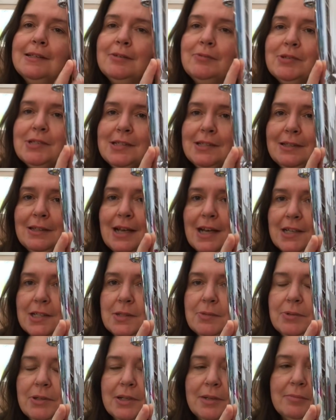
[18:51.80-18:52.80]
and it was the
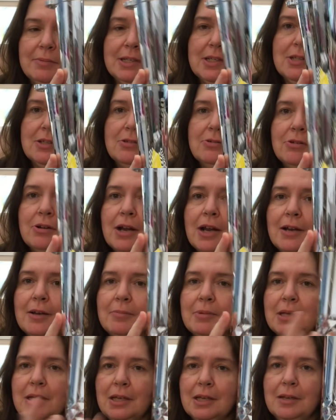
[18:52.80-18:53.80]
last one at my store, and
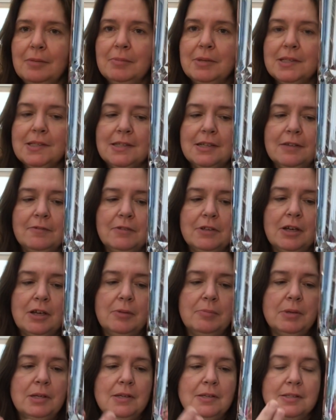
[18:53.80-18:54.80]
I'm kicking myself
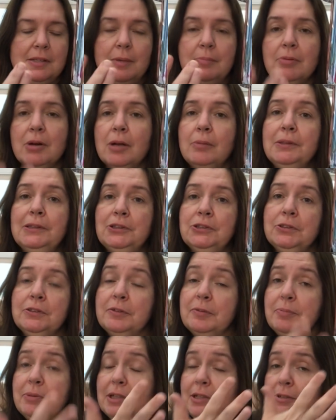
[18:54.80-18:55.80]
now because I probably should
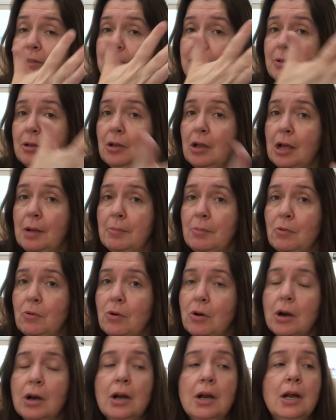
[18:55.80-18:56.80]
have picked up a lot
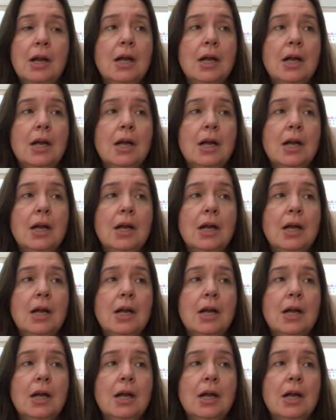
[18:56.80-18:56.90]
more.